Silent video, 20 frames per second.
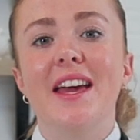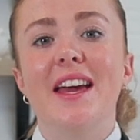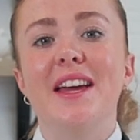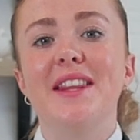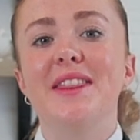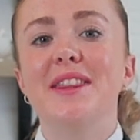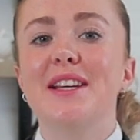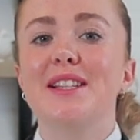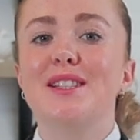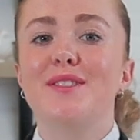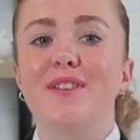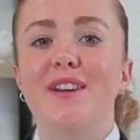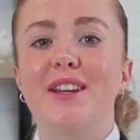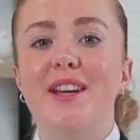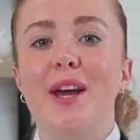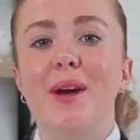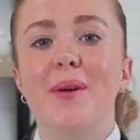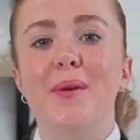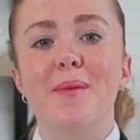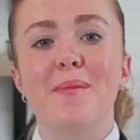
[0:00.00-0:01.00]
In this
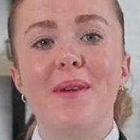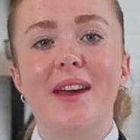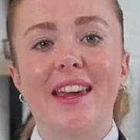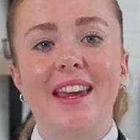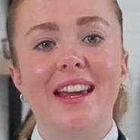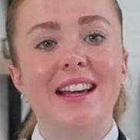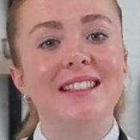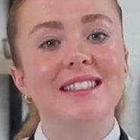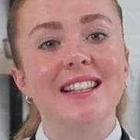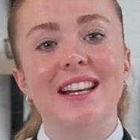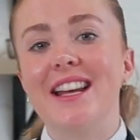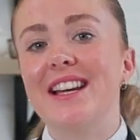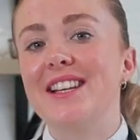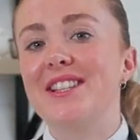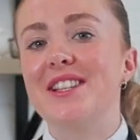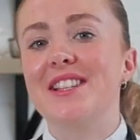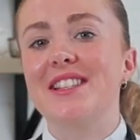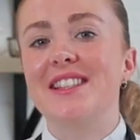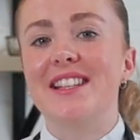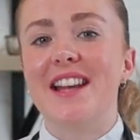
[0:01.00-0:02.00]
video, we're making a
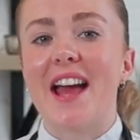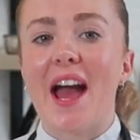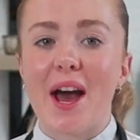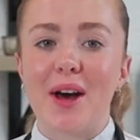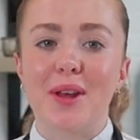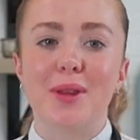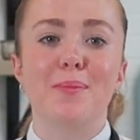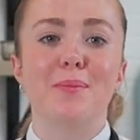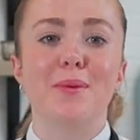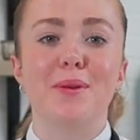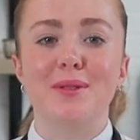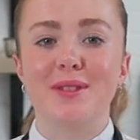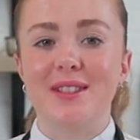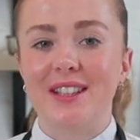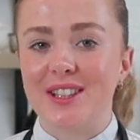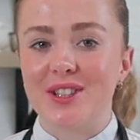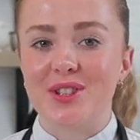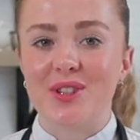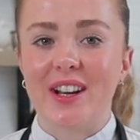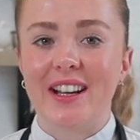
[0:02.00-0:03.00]
delicious and
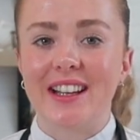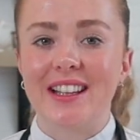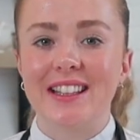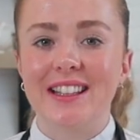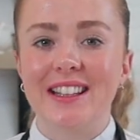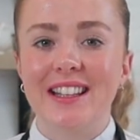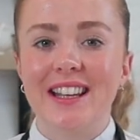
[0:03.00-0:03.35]
health-boosting drink,